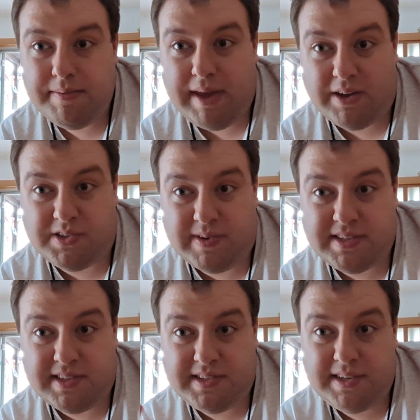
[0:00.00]
How's the
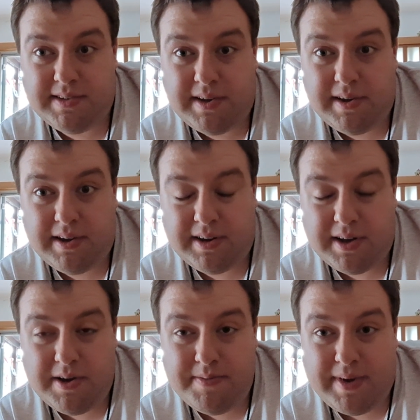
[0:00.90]
rest of the season gonna
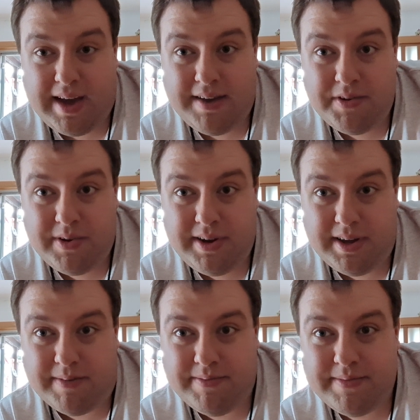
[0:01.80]
go? I have no
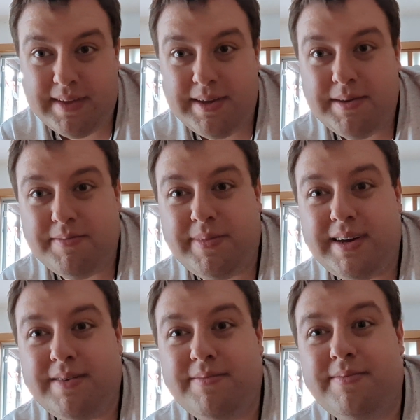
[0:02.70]
idea.
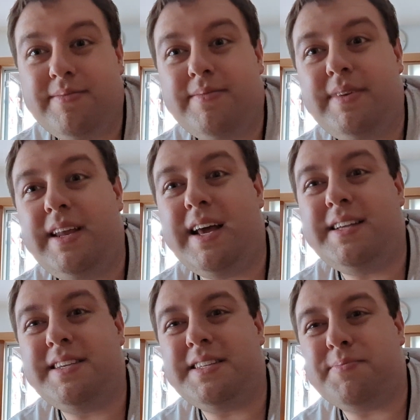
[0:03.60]
But it
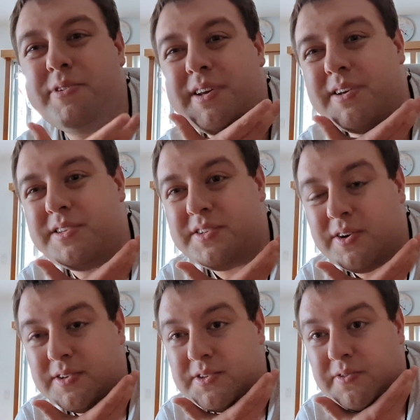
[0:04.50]
has it's a pretty good
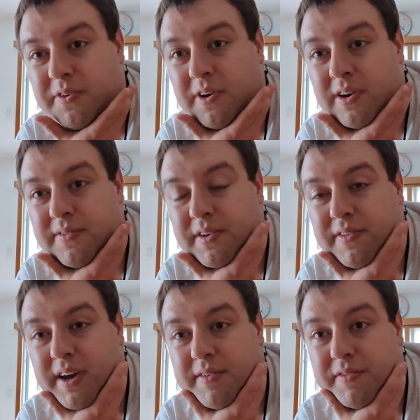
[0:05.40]
start so far, even if
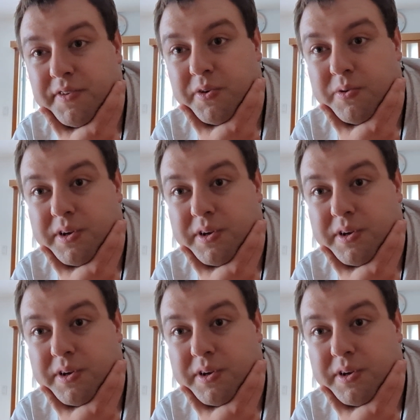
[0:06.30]
I have a few